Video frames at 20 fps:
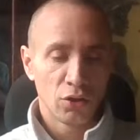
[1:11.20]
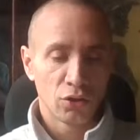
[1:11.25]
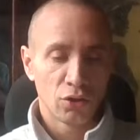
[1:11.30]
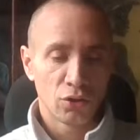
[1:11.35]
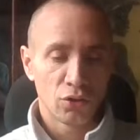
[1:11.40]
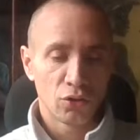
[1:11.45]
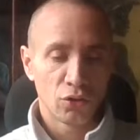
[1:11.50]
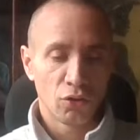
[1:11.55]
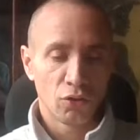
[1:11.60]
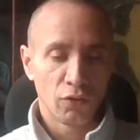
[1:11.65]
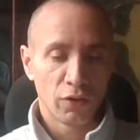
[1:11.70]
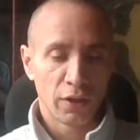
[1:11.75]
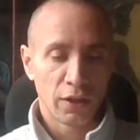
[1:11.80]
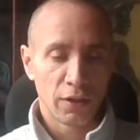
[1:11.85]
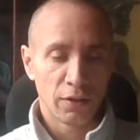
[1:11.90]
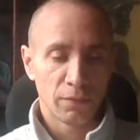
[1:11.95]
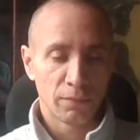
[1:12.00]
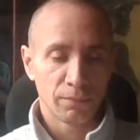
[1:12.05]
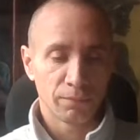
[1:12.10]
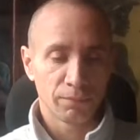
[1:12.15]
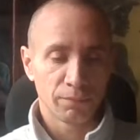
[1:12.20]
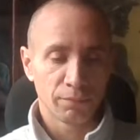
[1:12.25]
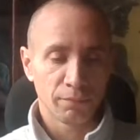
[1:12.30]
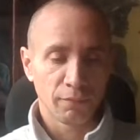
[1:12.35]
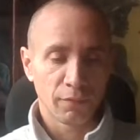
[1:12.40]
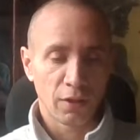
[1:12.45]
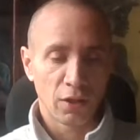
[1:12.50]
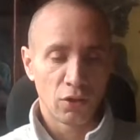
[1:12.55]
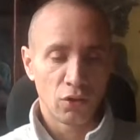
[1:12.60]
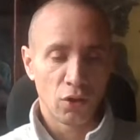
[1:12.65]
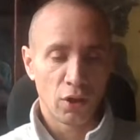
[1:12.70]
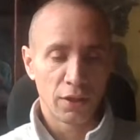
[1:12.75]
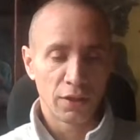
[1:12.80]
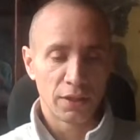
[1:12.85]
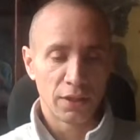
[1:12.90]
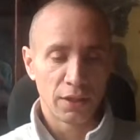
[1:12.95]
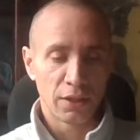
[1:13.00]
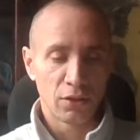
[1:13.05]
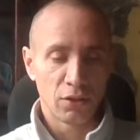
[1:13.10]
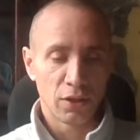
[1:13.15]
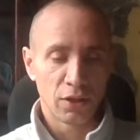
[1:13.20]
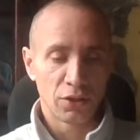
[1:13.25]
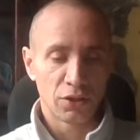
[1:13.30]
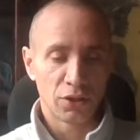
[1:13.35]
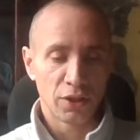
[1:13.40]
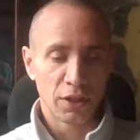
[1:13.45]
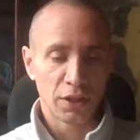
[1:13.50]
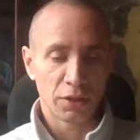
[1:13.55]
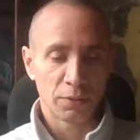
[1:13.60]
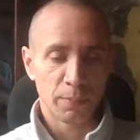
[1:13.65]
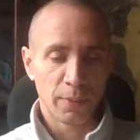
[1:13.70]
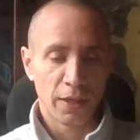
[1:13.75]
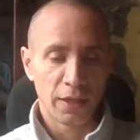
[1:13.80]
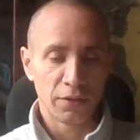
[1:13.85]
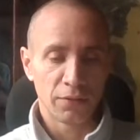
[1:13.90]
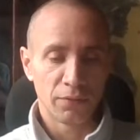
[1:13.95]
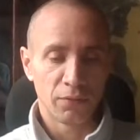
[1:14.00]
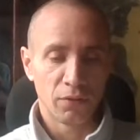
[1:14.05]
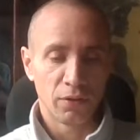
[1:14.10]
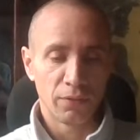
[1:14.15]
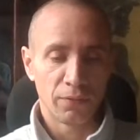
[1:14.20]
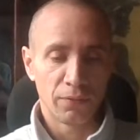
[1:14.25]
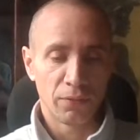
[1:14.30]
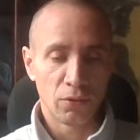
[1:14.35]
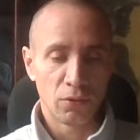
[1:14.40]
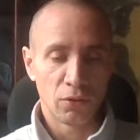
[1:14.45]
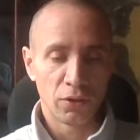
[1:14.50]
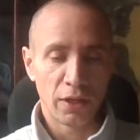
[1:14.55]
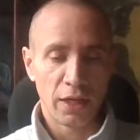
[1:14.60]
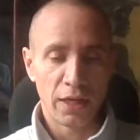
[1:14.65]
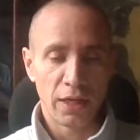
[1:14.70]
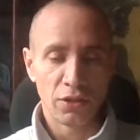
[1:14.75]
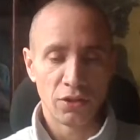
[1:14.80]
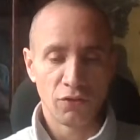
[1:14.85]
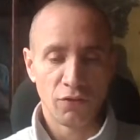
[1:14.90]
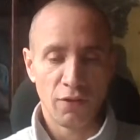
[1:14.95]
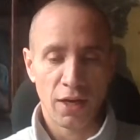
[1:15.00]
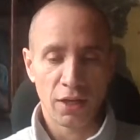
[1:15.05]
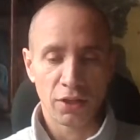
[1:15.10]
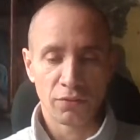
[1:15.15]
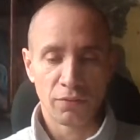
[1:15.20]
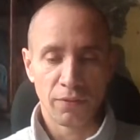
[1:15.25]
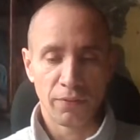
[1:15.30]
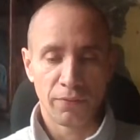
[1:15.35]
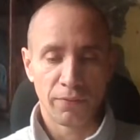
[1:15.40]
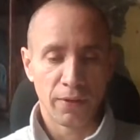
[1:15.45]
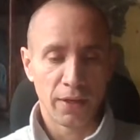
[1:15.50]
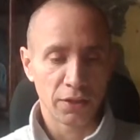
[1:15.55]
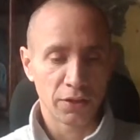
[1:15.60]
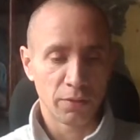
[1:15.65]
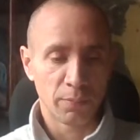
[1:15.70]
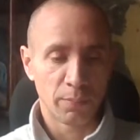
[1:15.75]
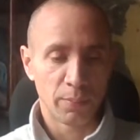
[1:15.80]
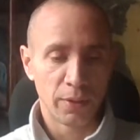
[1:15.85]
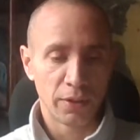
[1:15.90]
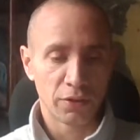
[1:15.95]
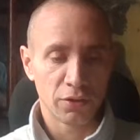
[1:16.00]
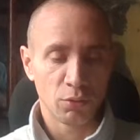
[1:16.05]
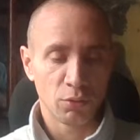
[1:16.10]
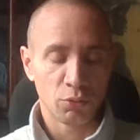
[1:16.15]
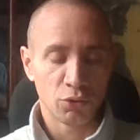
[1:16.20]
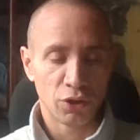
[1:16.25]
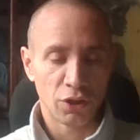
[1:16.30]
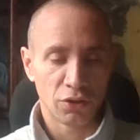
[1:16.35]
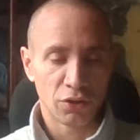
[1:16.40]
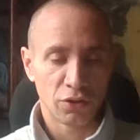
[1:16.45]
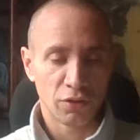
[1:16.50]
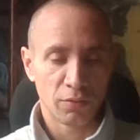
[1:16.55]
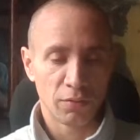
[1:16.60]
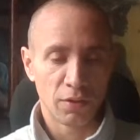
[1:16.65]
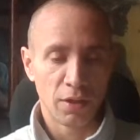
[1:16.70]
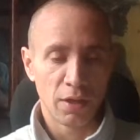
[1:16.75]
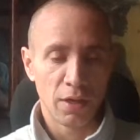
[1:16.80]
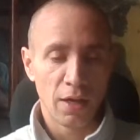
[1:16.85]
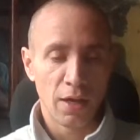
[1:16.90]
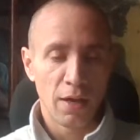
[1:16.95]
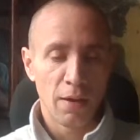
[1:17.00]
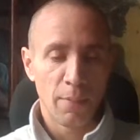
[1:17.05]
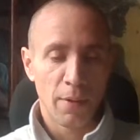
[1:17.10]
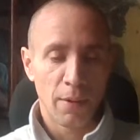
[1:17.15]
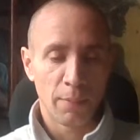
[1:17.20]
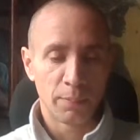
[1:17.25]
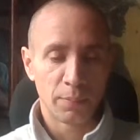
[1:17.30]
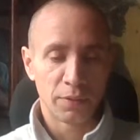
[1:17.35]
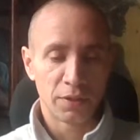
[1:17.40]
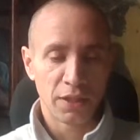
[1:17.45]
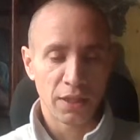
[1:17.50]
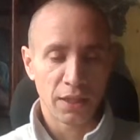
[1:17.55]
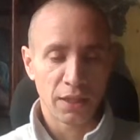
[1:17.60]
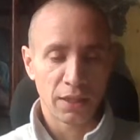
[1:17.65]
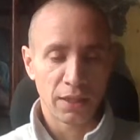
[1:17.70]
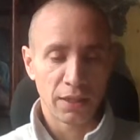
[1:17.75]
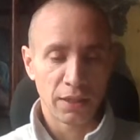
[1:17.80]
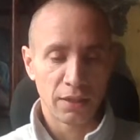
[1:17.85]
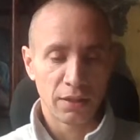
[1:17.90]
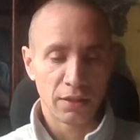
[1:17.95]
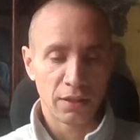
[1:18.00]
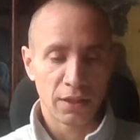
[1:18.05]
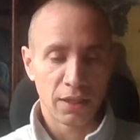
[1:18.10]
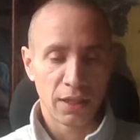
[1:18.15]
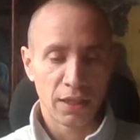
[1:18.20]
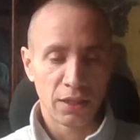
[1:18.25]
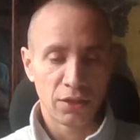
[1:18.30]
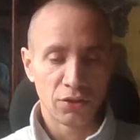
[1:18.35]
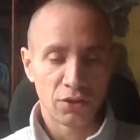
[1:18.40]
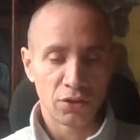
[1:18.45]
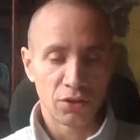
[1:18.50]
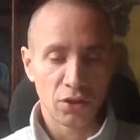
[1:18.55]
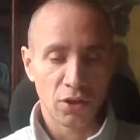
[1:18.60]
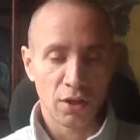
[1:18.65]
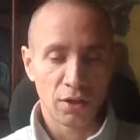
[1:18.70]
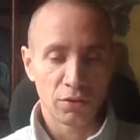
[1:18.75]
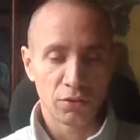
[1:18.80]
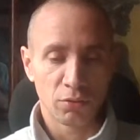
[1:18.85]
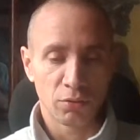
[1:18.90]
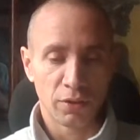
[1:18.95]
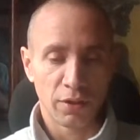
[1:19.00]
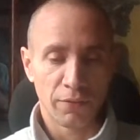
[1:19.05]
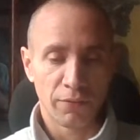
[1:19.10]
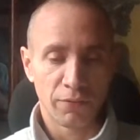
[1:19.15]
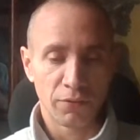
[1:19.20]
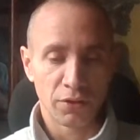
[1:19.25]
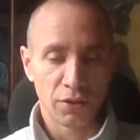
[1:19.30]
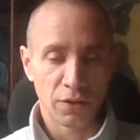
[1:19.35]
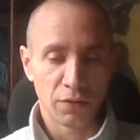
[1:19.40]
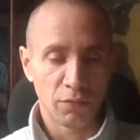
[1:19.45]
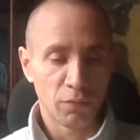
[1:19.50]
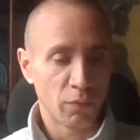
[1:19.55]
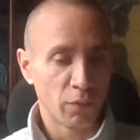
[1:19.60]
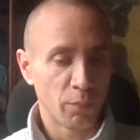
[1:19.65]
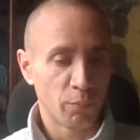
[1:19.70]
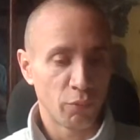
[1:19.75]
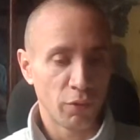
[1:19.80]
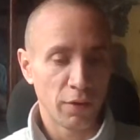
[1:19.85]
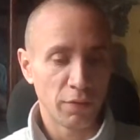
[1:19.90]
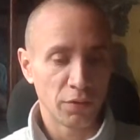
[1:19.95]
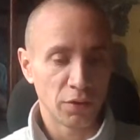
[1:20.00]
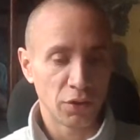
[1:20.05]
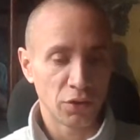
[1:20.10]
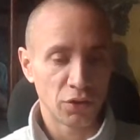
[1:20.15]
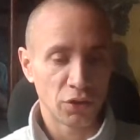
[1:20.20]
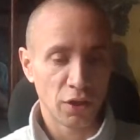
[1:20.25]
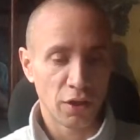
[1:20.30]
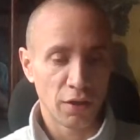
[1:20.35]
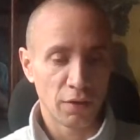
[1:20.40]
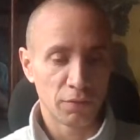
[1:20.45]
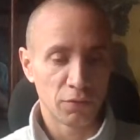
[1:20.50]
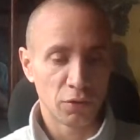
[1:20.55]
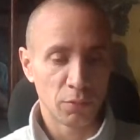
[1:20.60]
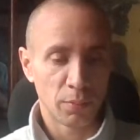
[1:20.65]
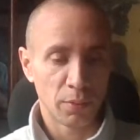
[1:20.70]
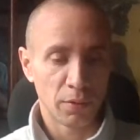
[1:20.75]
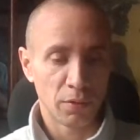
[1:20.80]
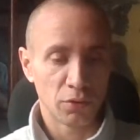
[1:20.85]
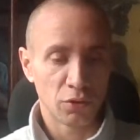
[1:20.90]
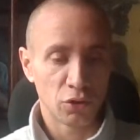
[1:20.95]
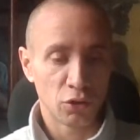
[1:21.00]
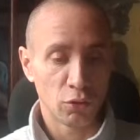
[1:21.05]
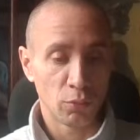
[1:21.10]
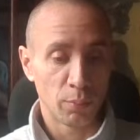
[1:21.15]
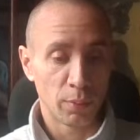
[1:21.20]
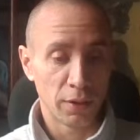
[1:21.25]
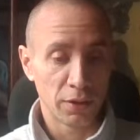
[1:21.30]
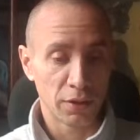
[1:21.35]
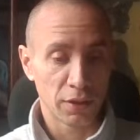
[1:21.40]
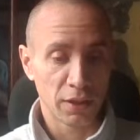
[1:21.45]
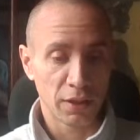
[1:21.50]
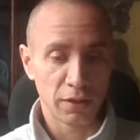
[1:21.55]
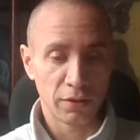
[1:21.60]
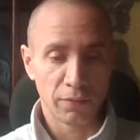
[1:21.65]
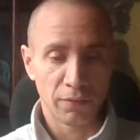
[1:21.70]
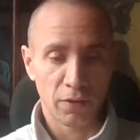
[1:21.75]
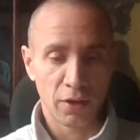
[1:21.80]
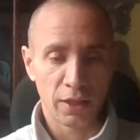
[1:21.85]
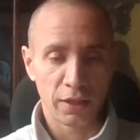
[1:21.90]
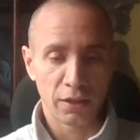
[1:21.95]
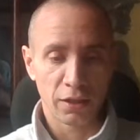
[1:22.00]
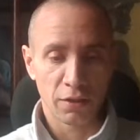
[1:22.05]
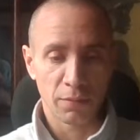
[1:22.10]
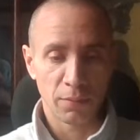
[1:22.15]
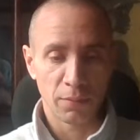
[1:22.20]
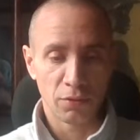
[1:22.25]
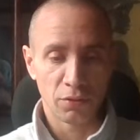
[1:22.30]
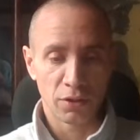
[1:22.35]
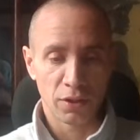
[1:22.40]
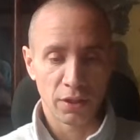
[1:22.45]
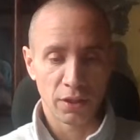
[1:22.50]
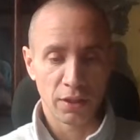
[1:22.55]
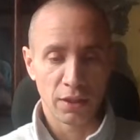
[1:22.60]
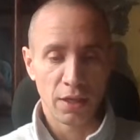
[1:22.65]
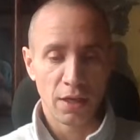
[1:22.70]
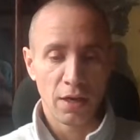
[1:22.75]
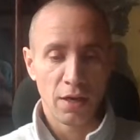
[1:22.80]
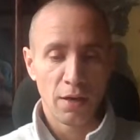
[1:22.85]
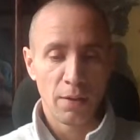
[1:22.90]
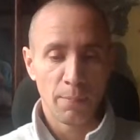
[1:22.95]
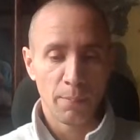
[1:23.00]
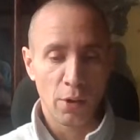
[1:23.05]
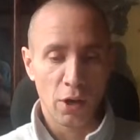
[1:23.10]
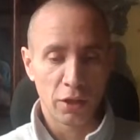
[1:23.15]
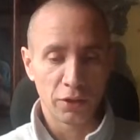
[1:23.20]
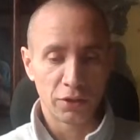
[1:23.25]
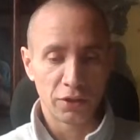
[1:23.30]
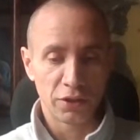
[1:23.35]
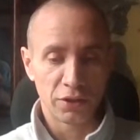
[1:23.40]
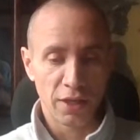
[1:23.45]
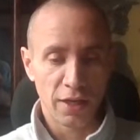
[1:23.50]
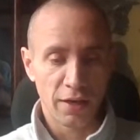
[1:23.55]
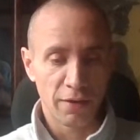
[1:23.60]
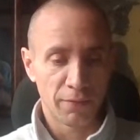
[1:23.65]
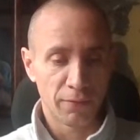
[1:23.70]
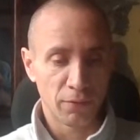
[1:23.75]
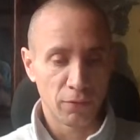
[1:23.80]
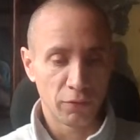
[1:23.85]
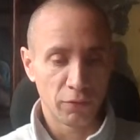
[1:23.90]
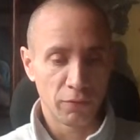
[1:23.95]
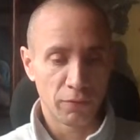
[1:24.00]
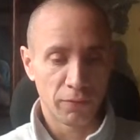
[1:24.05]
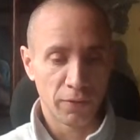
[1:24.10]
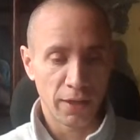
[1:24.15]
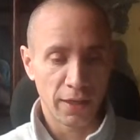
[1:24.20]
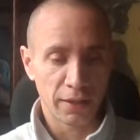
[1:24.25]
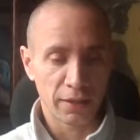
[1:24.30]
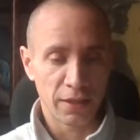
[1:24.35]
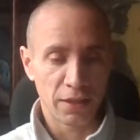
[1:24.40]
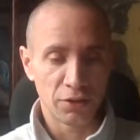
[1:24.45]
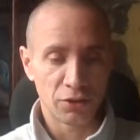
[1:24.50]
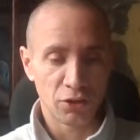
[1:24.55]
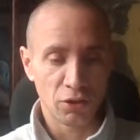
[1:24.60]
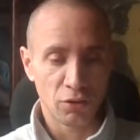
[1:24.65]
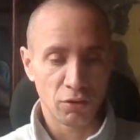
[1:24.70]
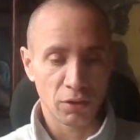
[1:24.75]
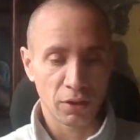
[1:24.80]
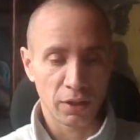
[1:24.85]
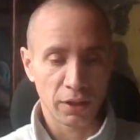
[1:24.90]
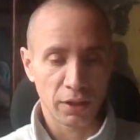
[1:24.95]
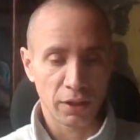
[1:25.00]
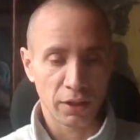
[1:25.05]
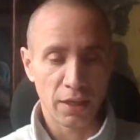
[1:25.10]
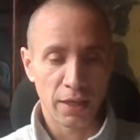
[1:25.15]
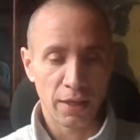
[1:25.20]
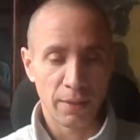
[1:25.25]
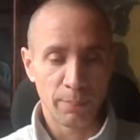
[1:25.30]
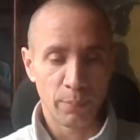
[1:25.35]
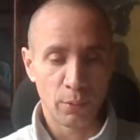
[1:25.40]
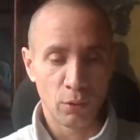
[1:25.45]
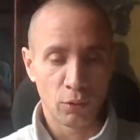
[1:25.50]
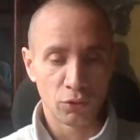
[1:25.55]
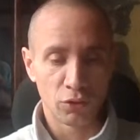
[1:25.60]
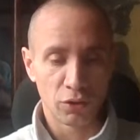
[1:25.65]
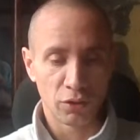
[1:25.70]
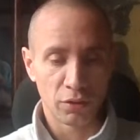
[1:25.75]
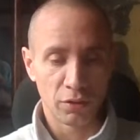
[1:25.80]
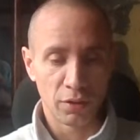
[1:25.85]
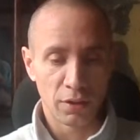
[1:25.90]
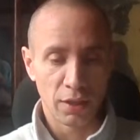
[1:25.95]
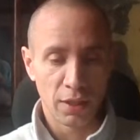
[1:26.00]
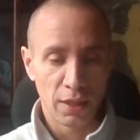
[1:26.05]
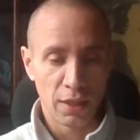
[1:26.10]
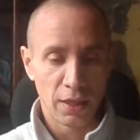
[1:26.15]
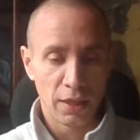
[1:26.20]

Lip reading: Satori, 1996, page 44. The interaction reflects the political system, but particularly the key societal differences which previously served to politically divide the community. Parties therefore reflect historically important